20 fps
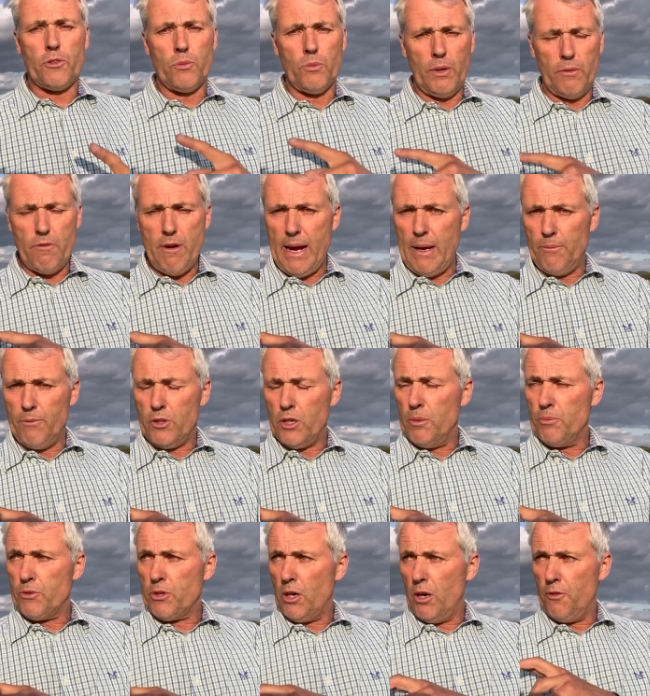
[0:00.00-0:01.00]
We've round
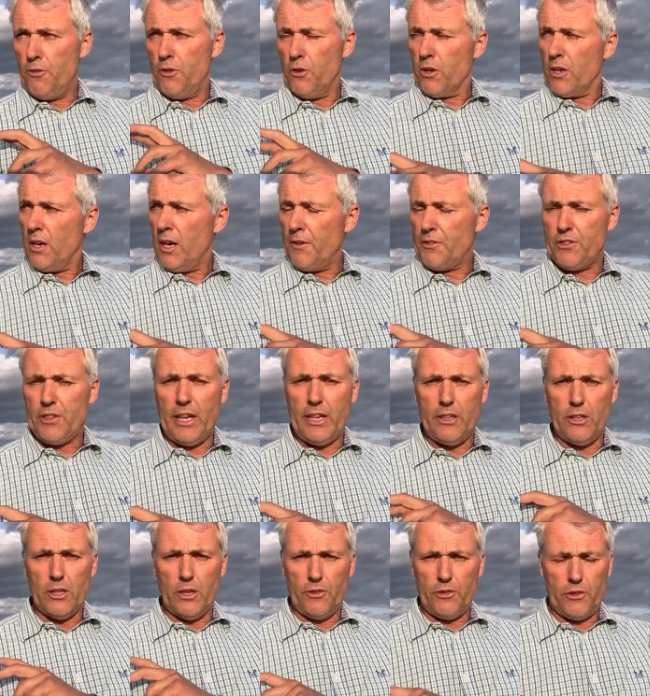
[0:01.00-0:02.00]
upped off or
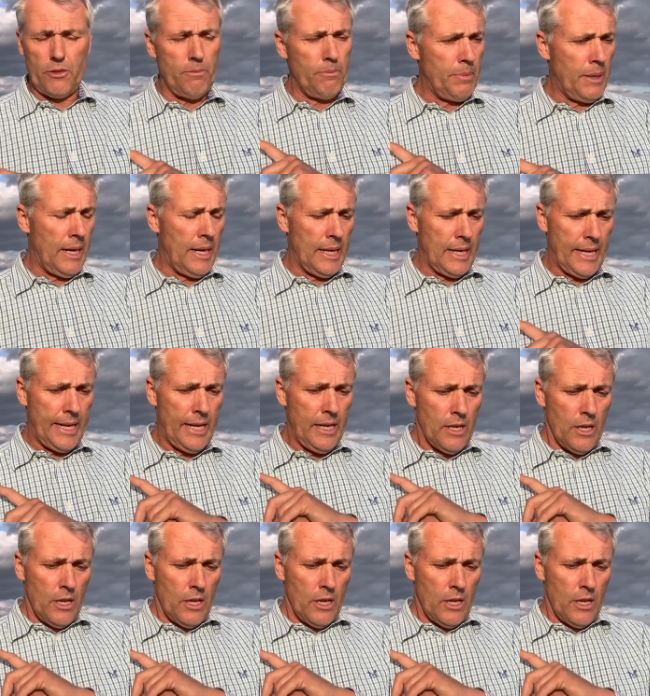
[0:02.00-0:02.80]
glyphosated off some barley,